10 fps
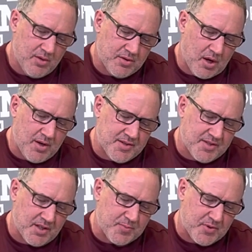
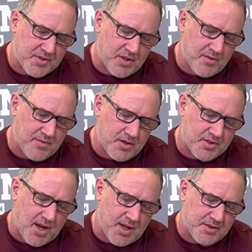36% of their
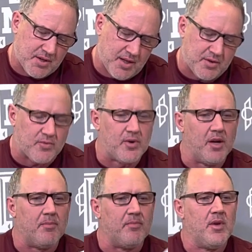shots are at the
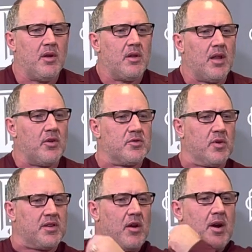rim. That was
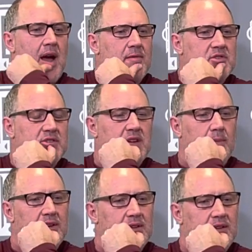what they were averaging
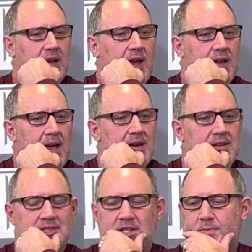coming in tonight.
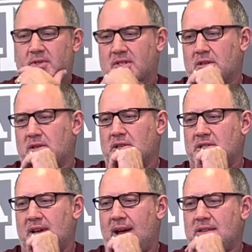86% of their
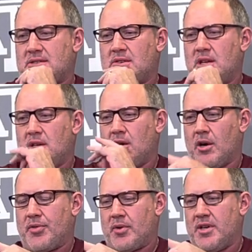shots
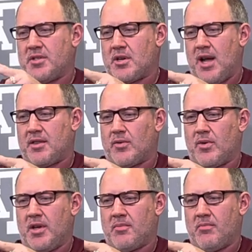or threes are at the
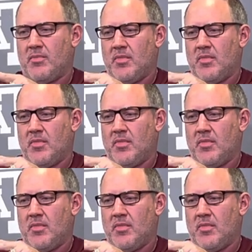rim,